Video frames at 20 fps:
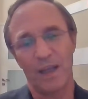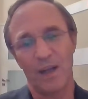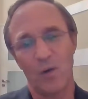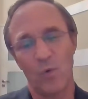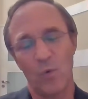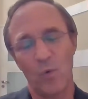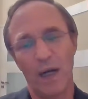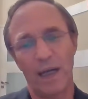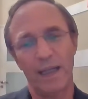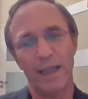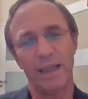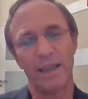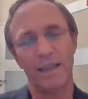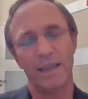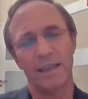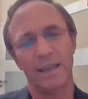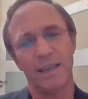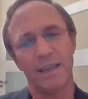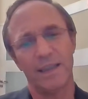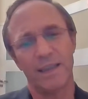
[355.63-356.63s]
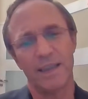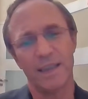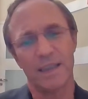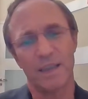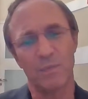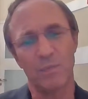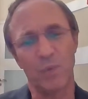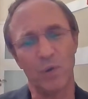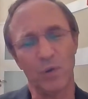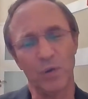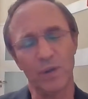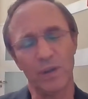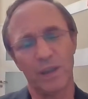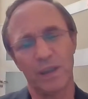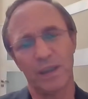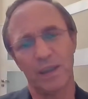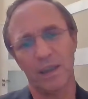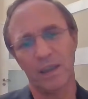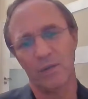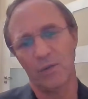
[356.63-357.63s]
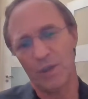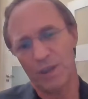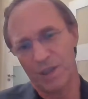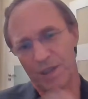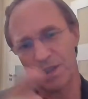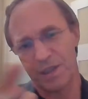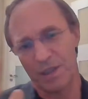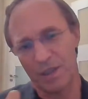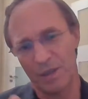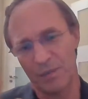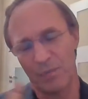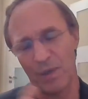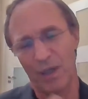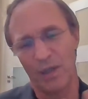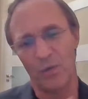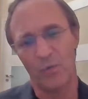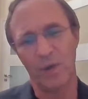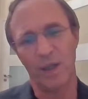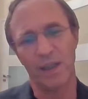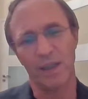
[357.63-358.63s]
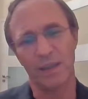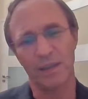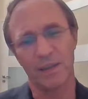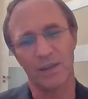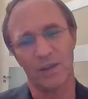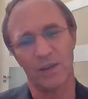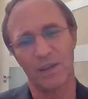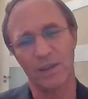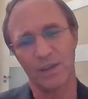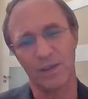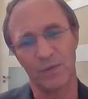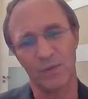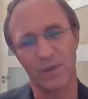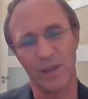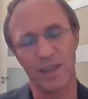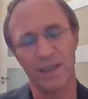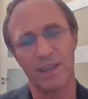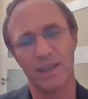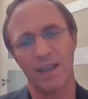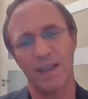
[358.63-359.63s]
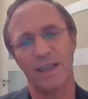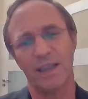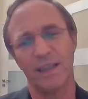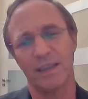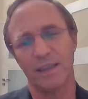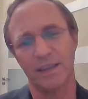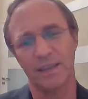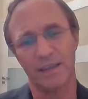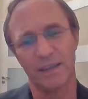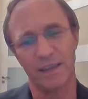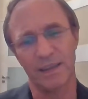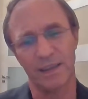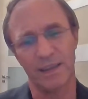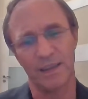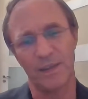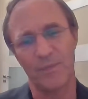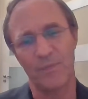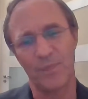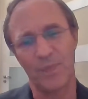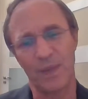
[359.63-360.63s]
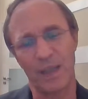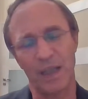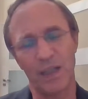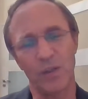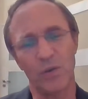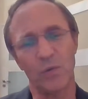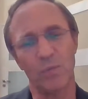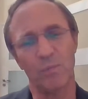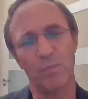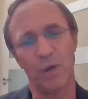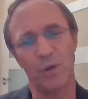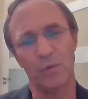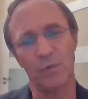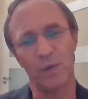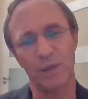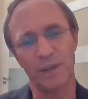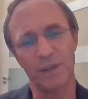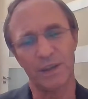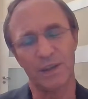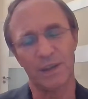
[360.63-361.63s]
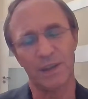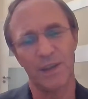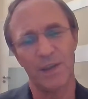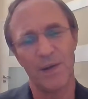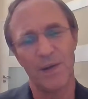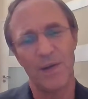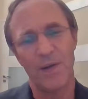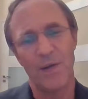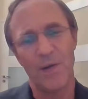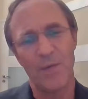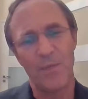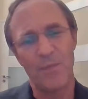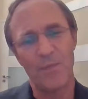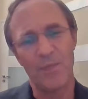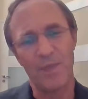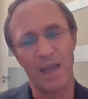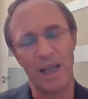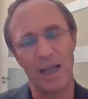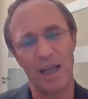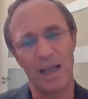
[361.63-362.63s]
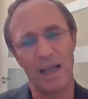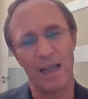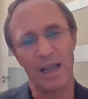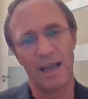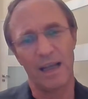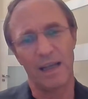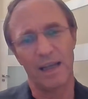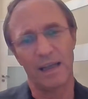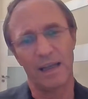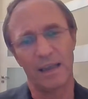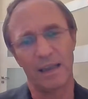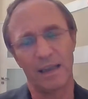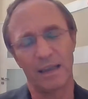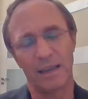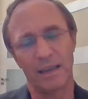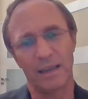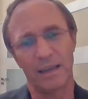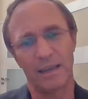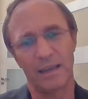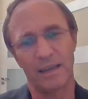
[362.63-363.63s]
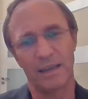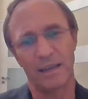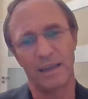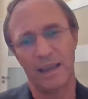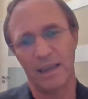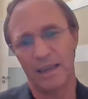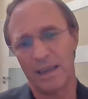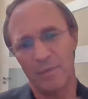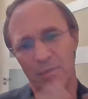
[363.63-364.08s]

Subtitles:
Why this book, which by the way is also translated into Polish and